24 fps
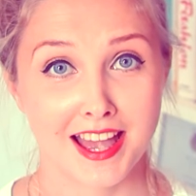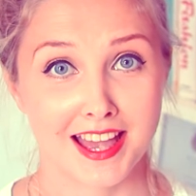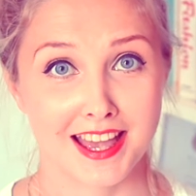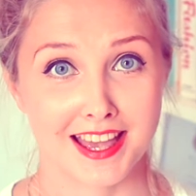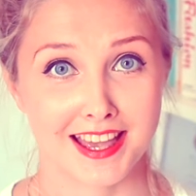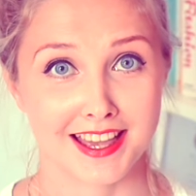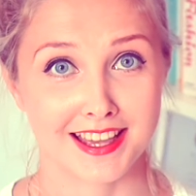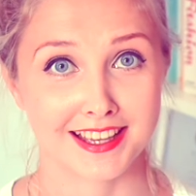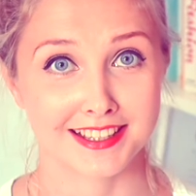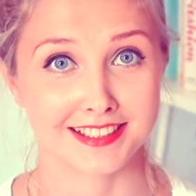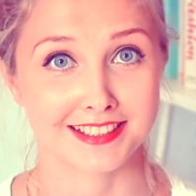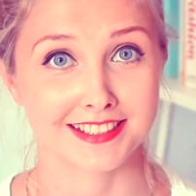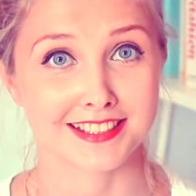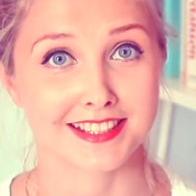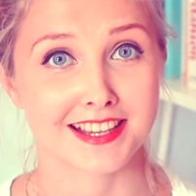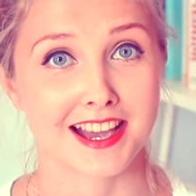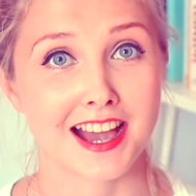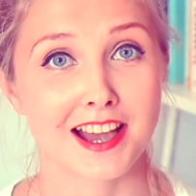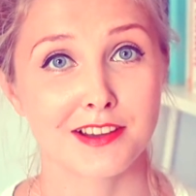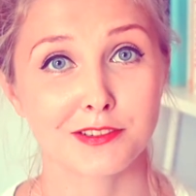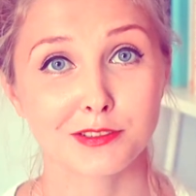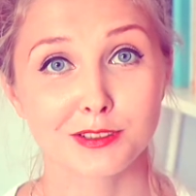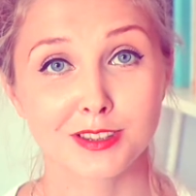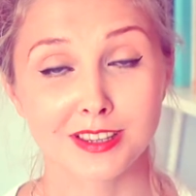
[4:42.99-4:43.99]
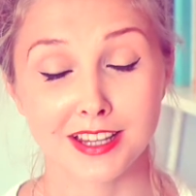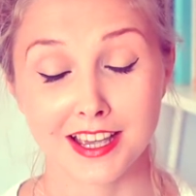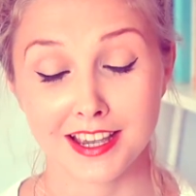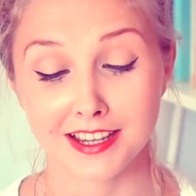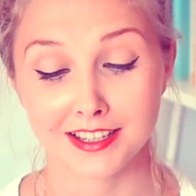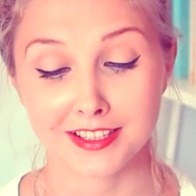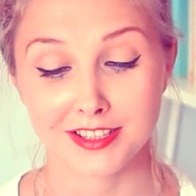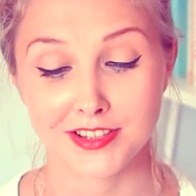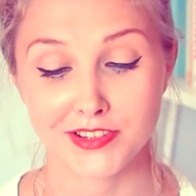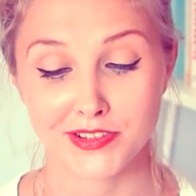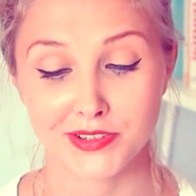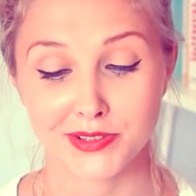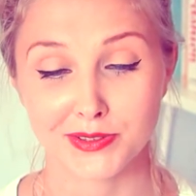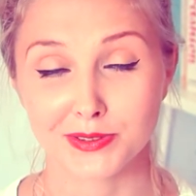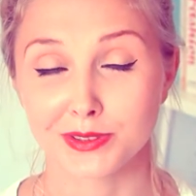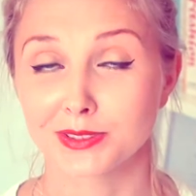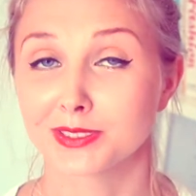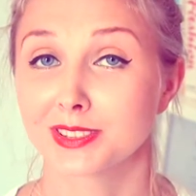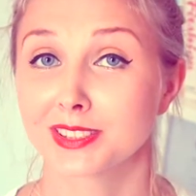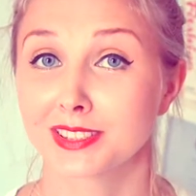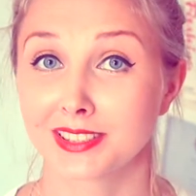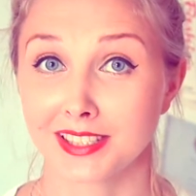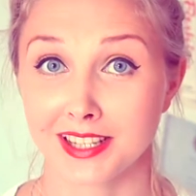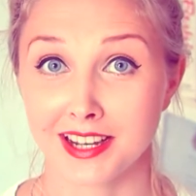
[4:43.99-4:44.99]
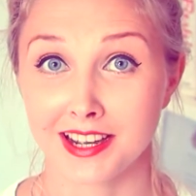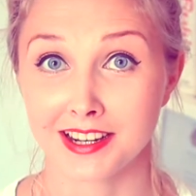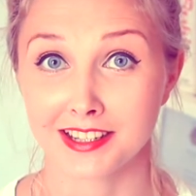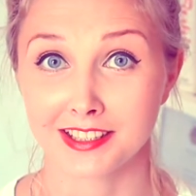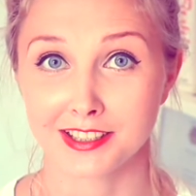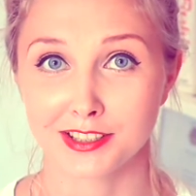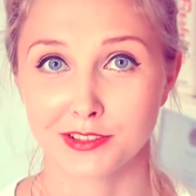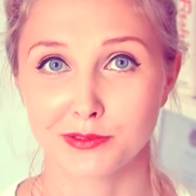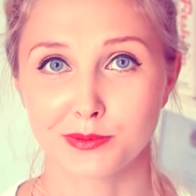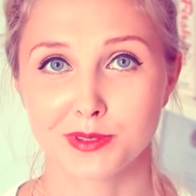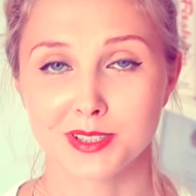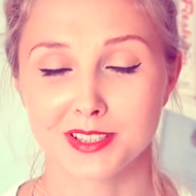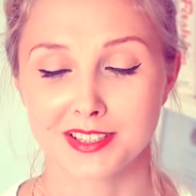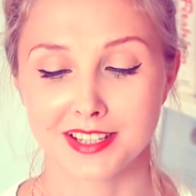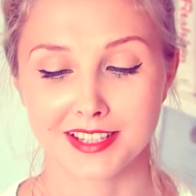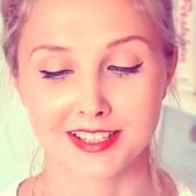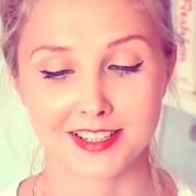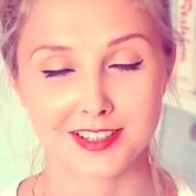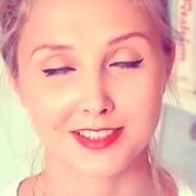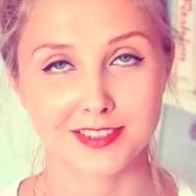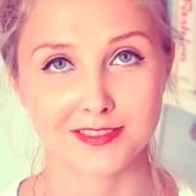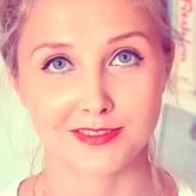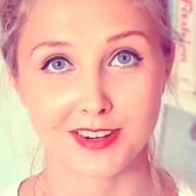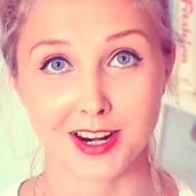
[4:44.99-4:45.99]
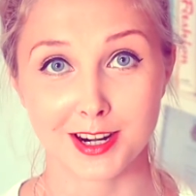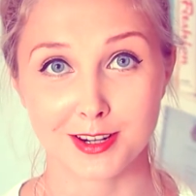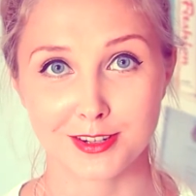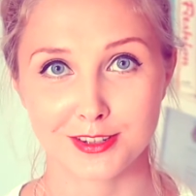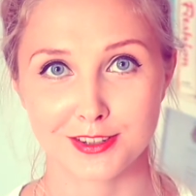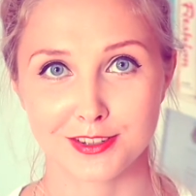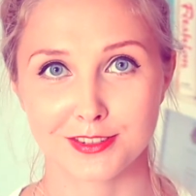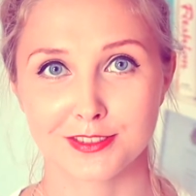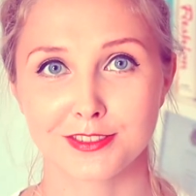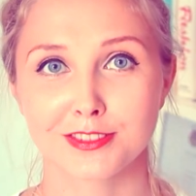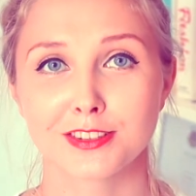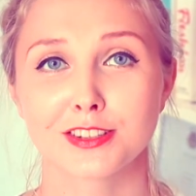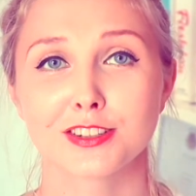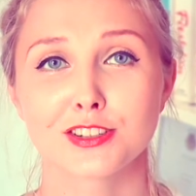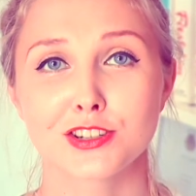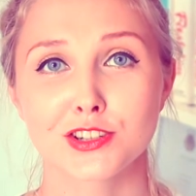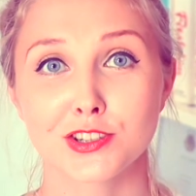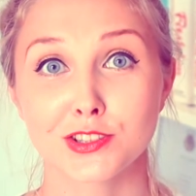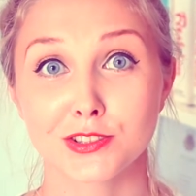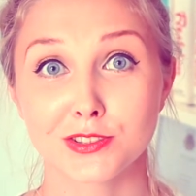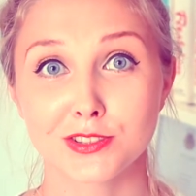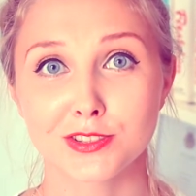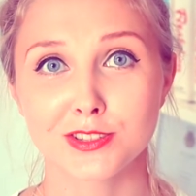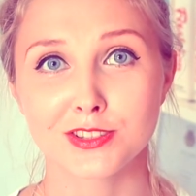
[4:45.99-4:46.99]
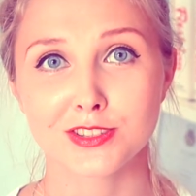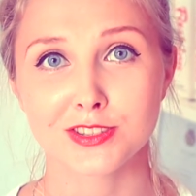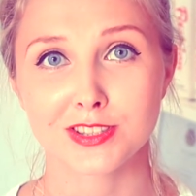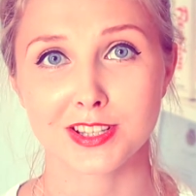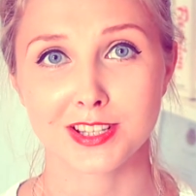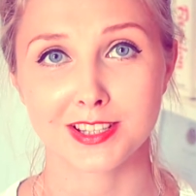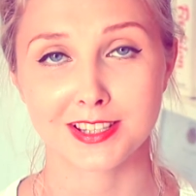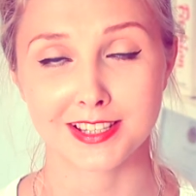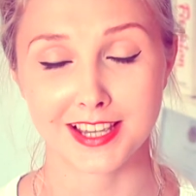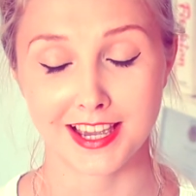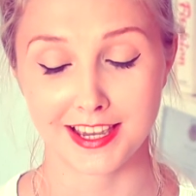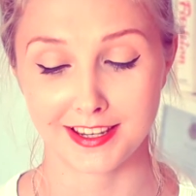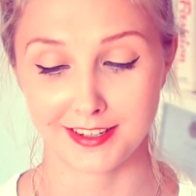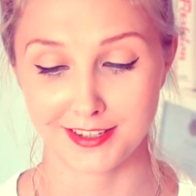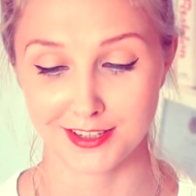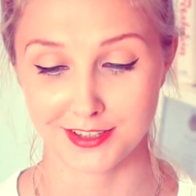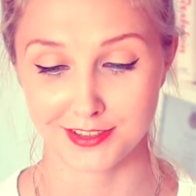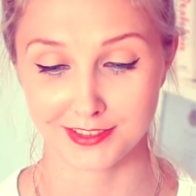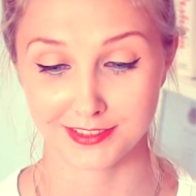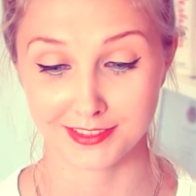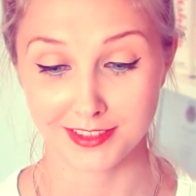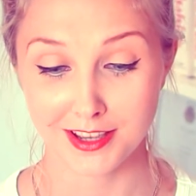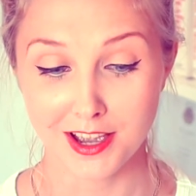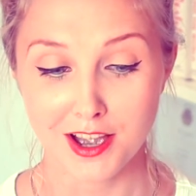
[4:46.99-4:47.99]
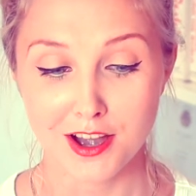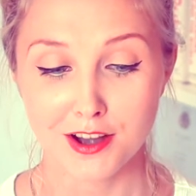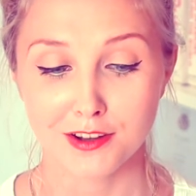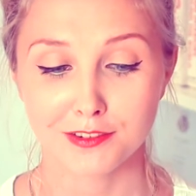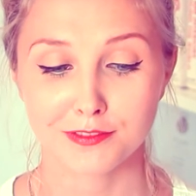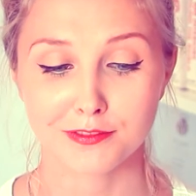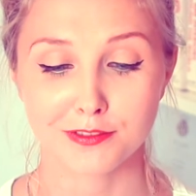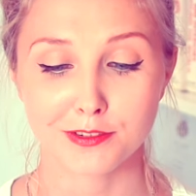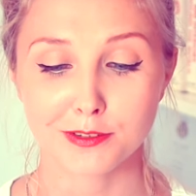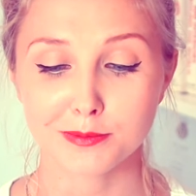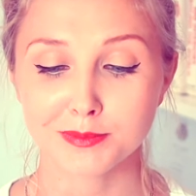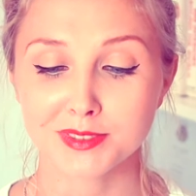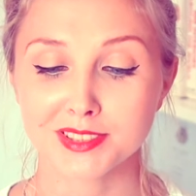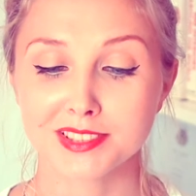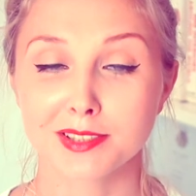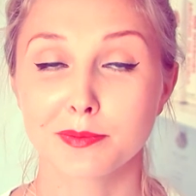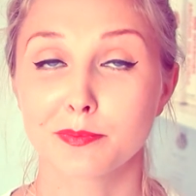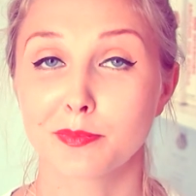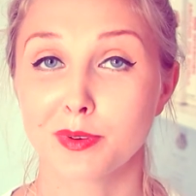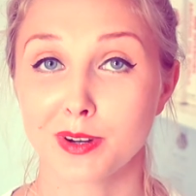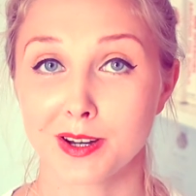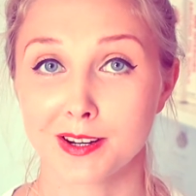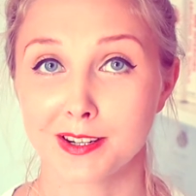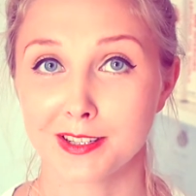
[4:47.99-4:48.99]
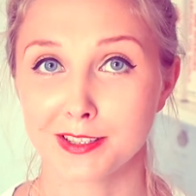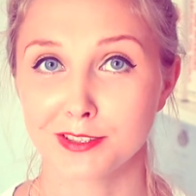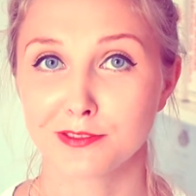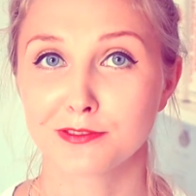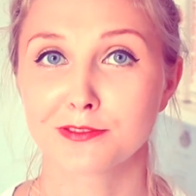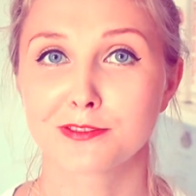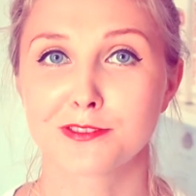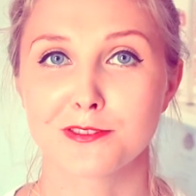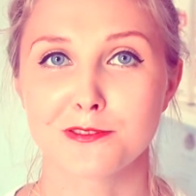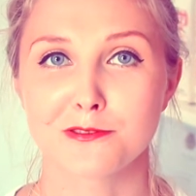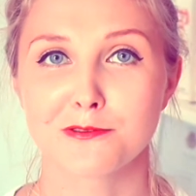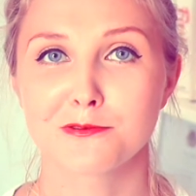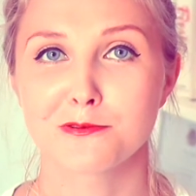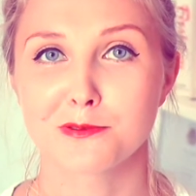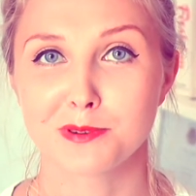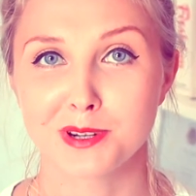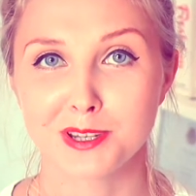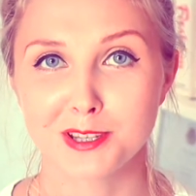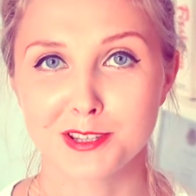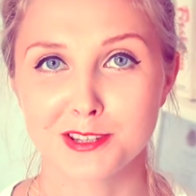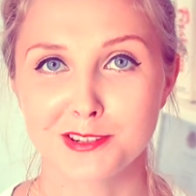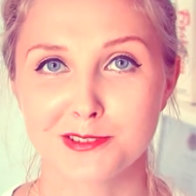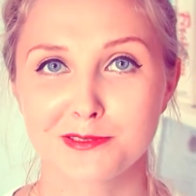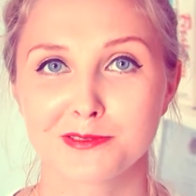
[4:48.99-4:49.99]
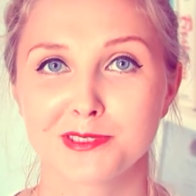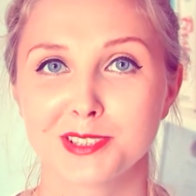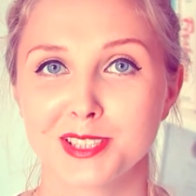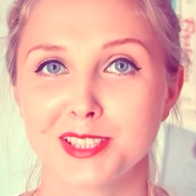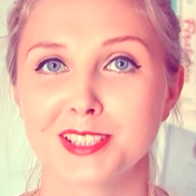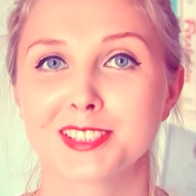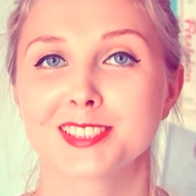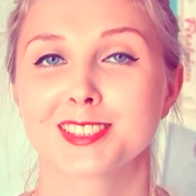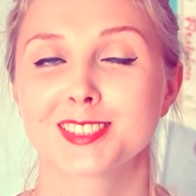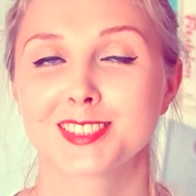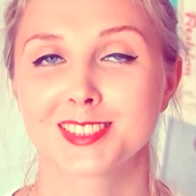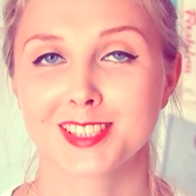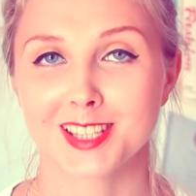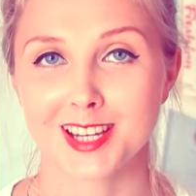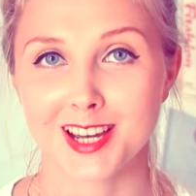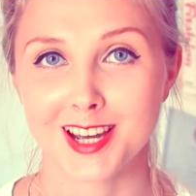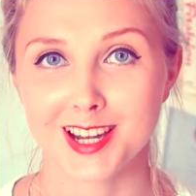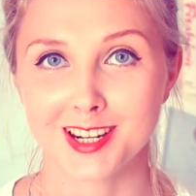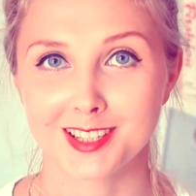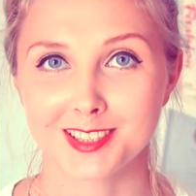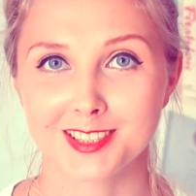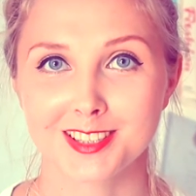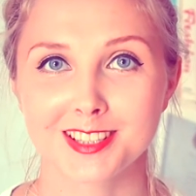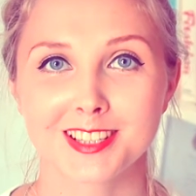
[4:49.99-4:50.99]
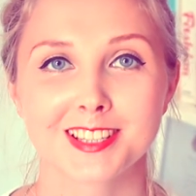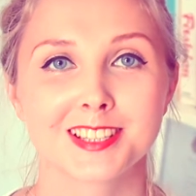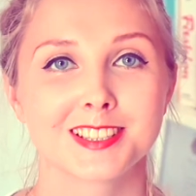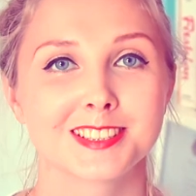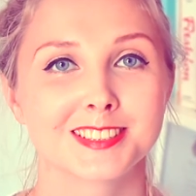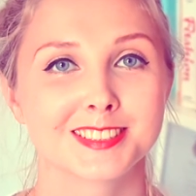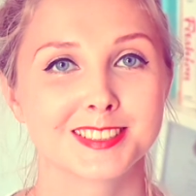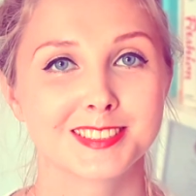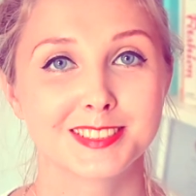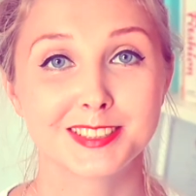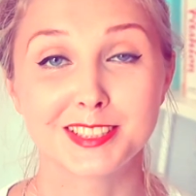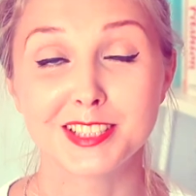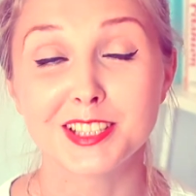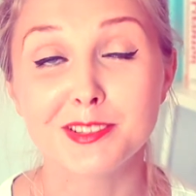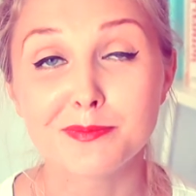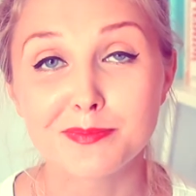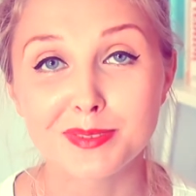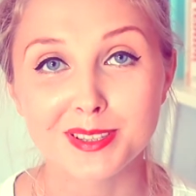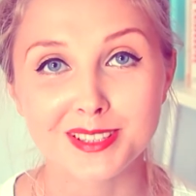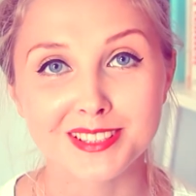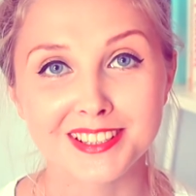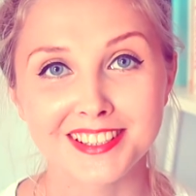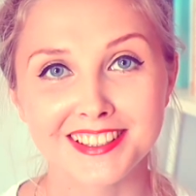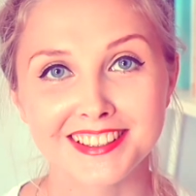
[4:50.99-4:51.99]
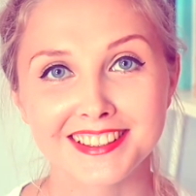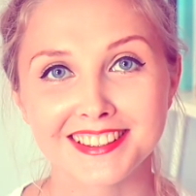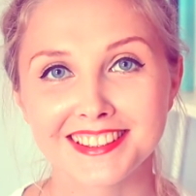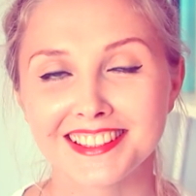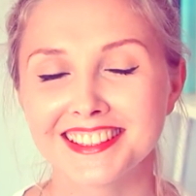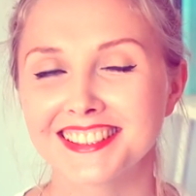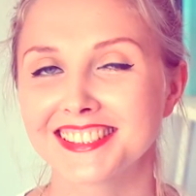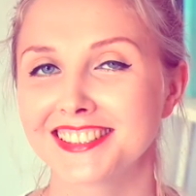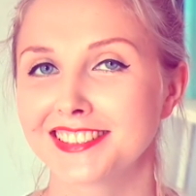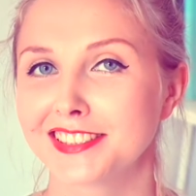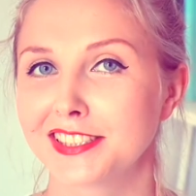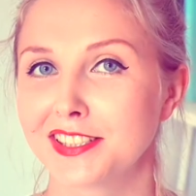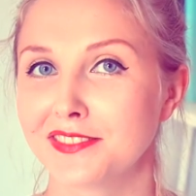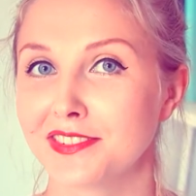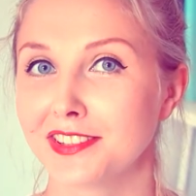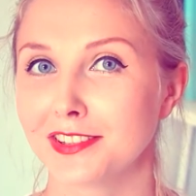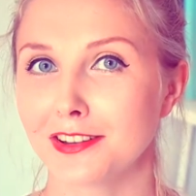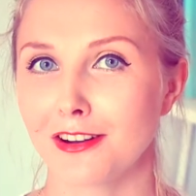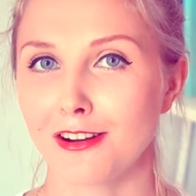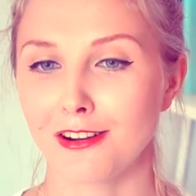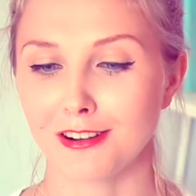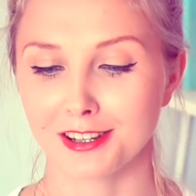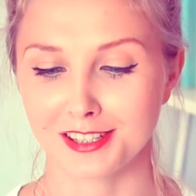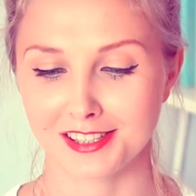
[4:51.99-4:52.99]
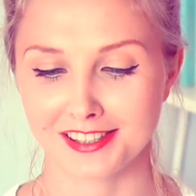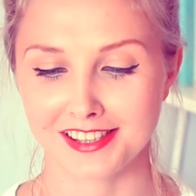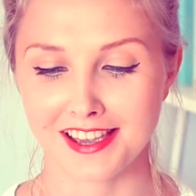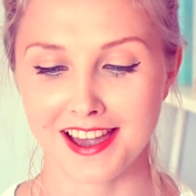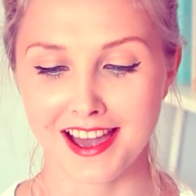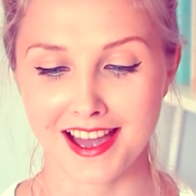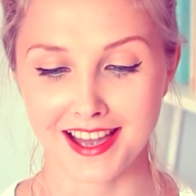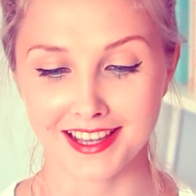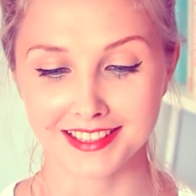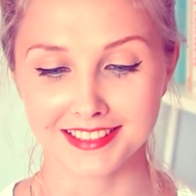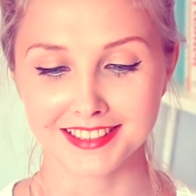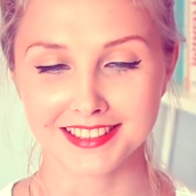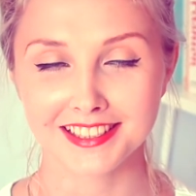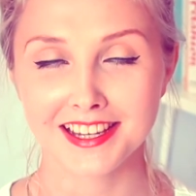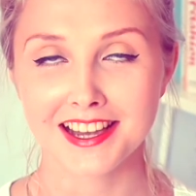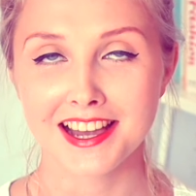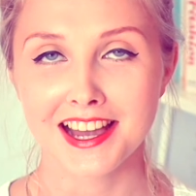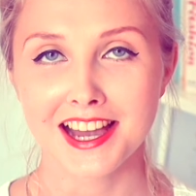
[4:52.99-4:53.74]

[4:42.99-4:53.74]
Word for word: And I would like to start with extraction short citation from the part from which we start deepening Stephen Hawking head